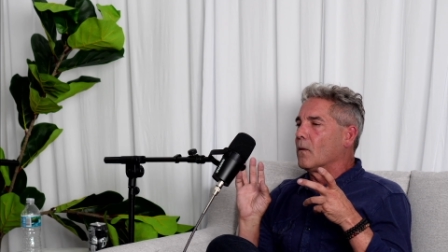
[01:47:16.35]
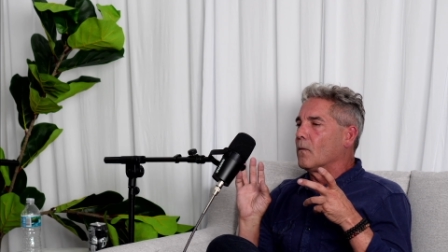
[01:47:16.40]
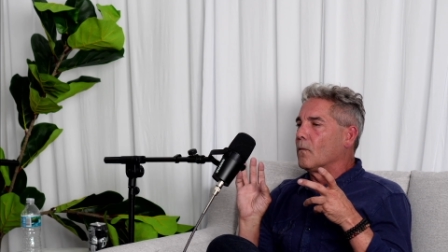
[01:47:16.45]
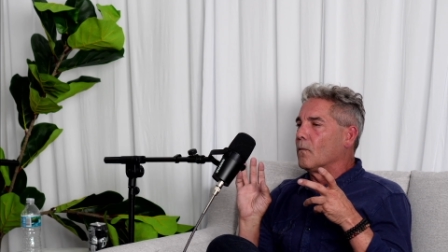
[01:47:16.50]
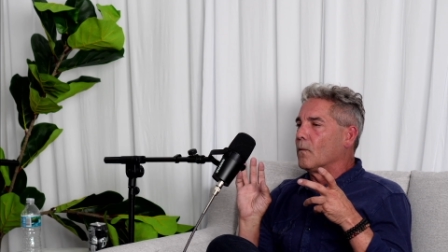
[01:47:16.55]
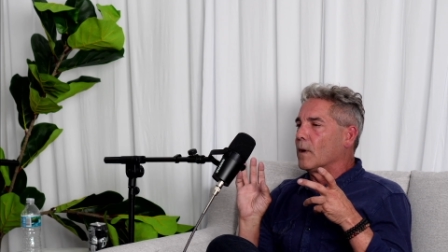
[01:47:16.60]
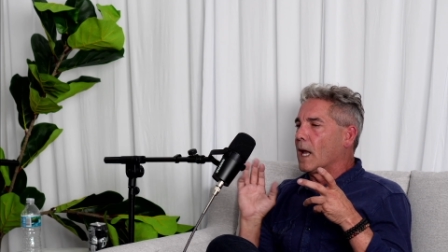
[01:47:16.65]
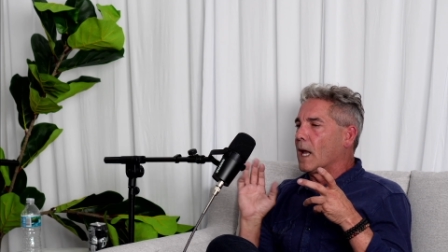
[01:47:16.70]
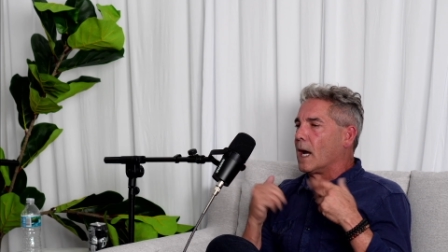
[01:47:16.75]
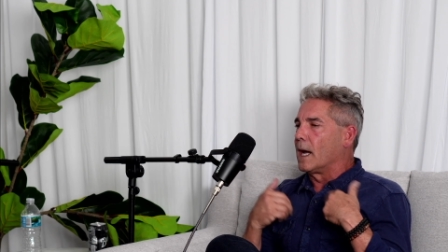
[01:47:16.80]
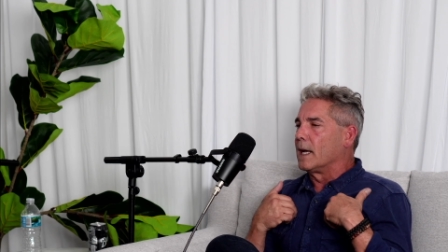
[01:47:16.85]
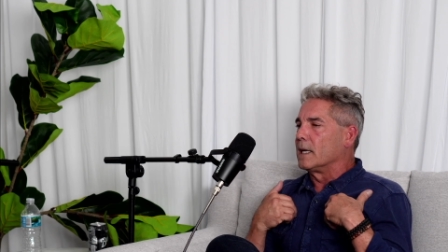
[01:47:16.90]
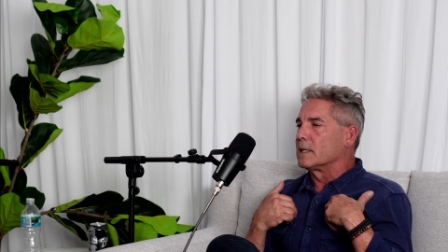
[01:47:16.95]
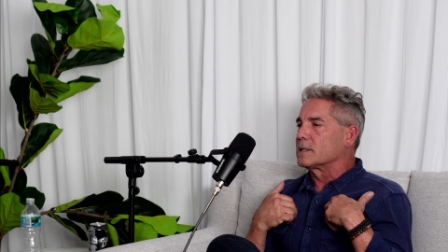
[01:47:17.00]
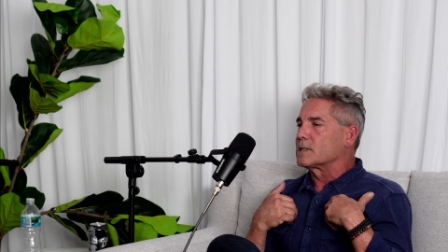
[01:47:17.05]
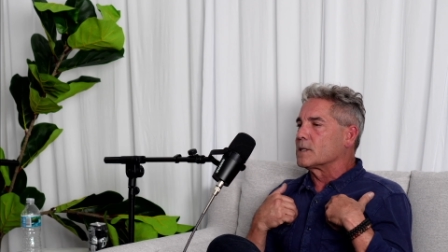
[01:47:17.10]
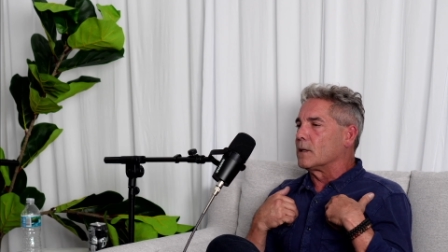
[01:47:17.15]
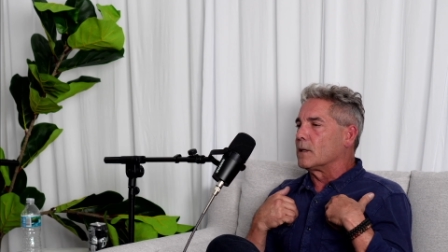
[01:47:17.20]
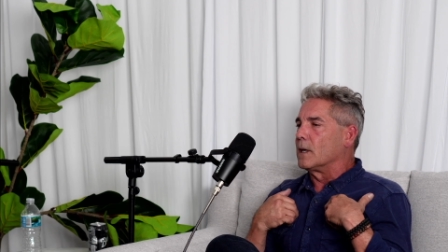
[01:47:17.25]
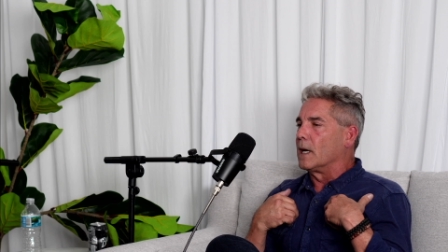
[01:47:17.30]
when I
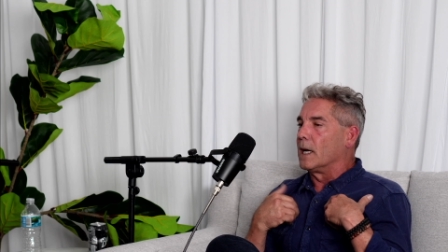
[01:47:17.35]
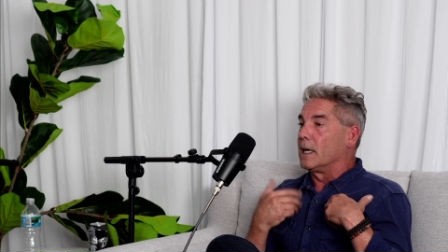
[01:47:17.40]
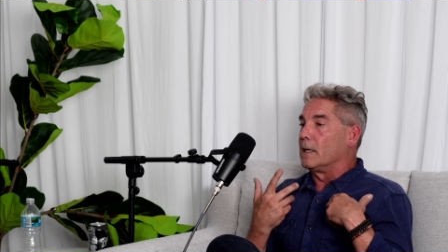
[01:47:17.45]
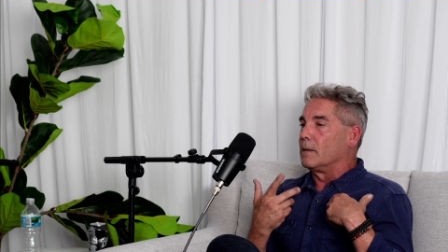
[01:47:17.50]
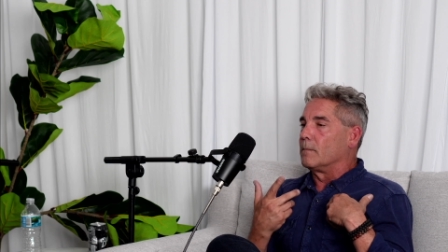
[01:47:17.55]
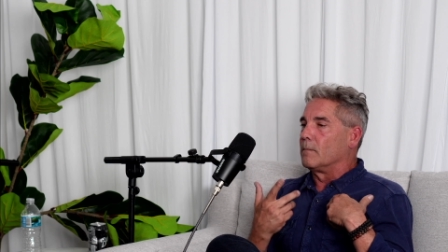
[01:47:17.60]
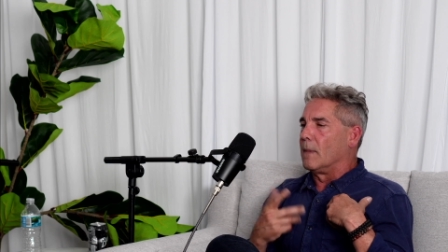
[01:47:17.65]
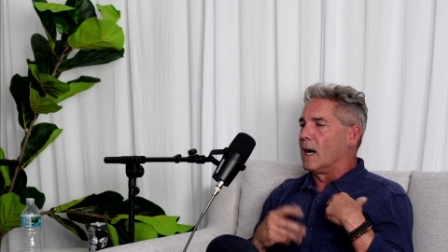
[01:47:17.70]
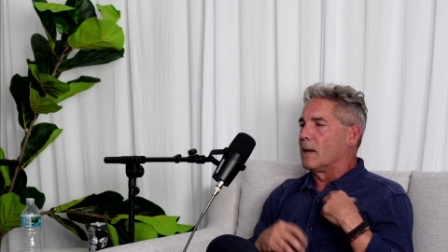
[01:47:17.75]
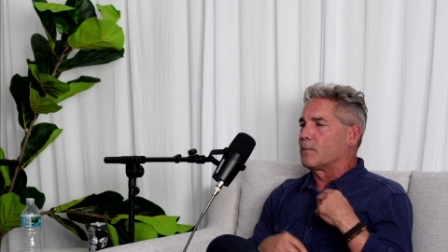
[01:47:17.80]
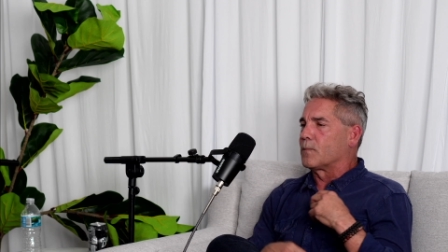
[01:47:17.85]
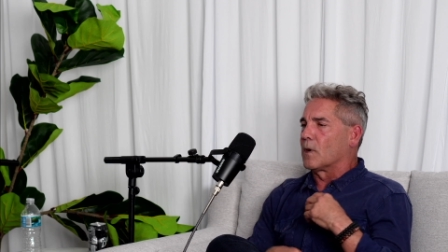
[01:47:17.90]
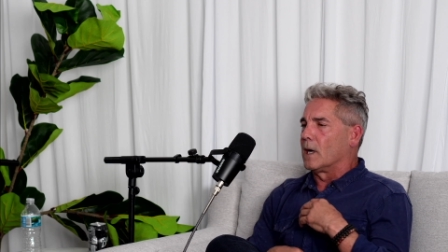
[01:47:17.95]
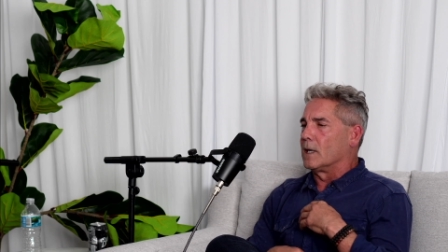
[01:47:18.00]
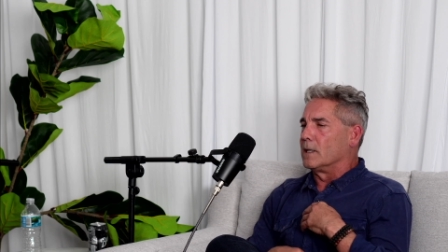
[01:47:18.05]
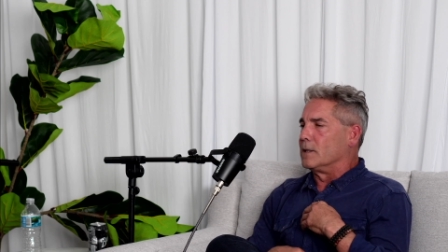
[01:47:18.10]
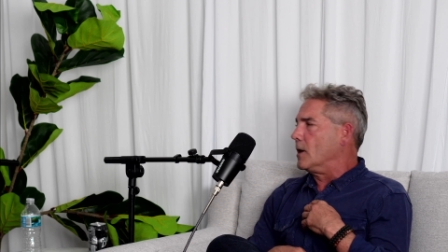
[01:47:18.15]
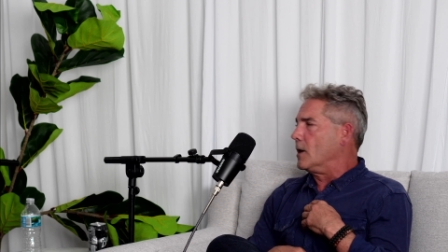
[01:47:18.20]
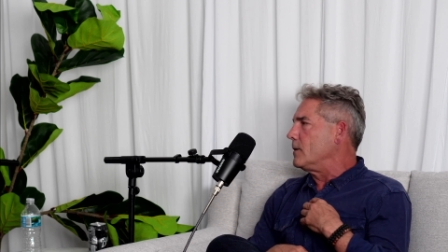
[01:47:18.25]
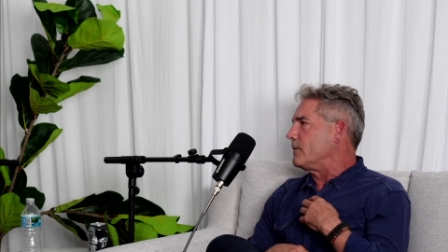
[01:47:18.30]
answer, hey, my
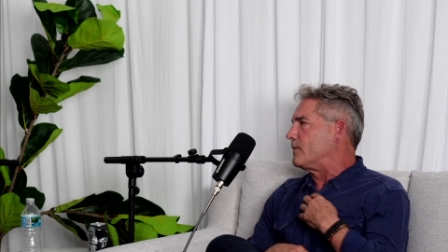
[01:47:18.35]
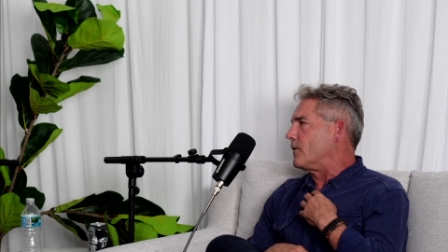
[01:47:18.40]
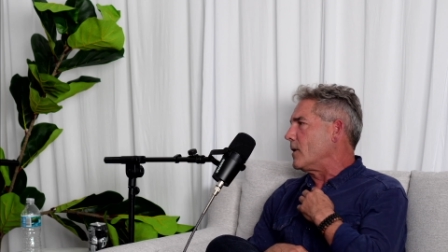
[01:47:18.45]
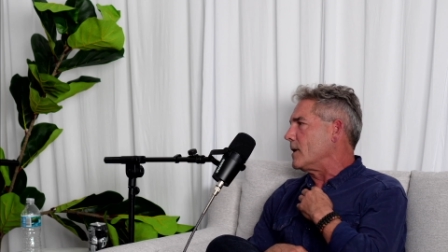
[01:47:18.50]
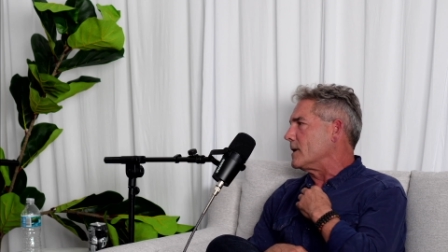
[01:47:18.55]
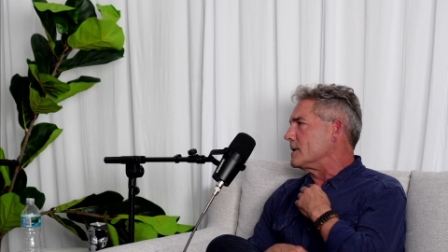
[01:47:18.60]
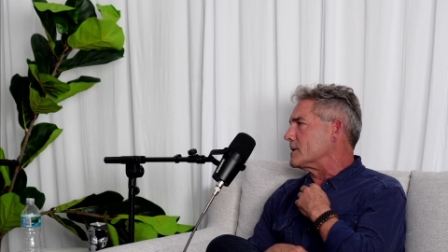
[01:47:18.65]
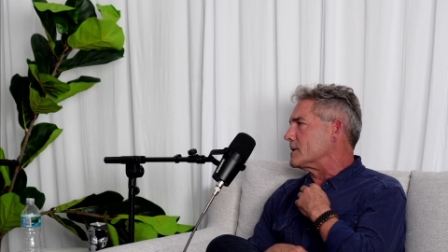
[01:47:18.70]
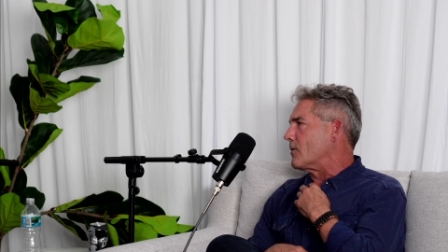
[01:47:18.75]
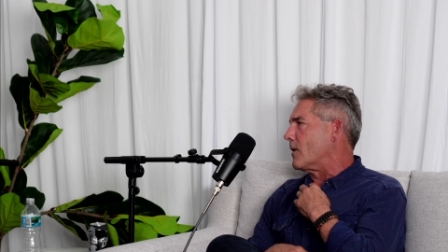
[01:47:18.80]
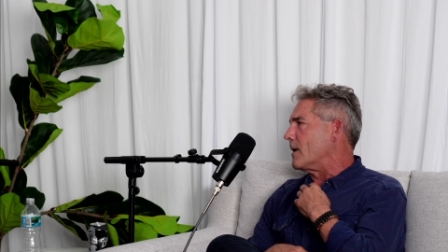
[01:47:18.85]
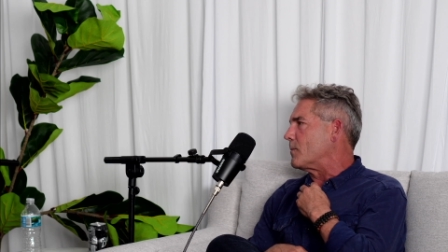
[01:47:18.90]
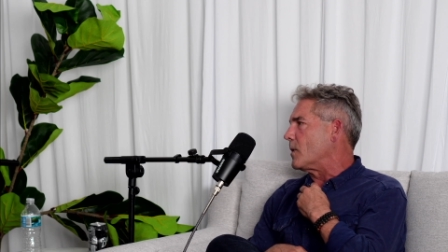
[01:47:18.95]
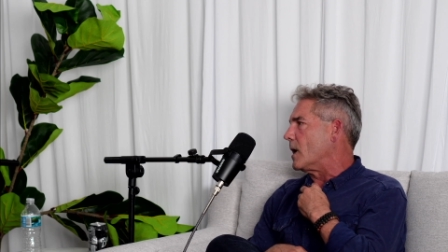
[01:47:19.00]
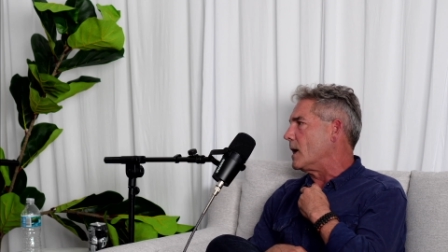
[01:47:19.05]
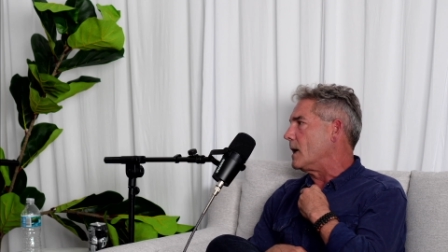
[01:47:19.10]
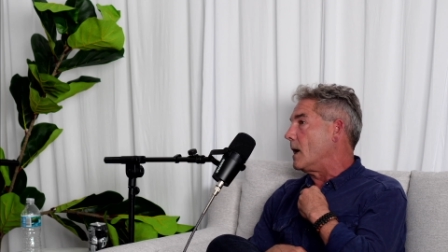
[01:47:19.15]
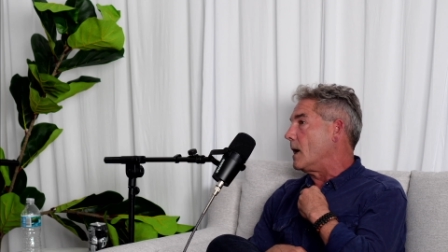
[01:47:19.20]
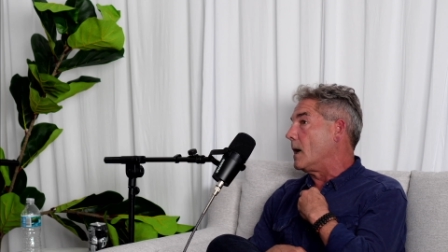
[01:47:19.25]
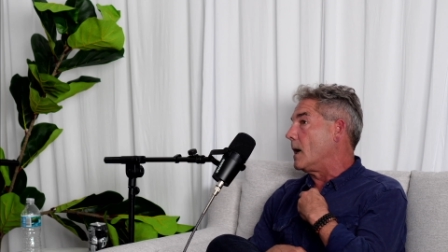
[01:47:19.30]
Node 40 is a great
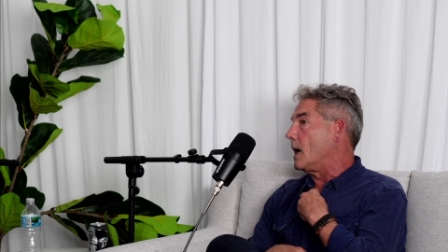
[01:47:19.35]
project,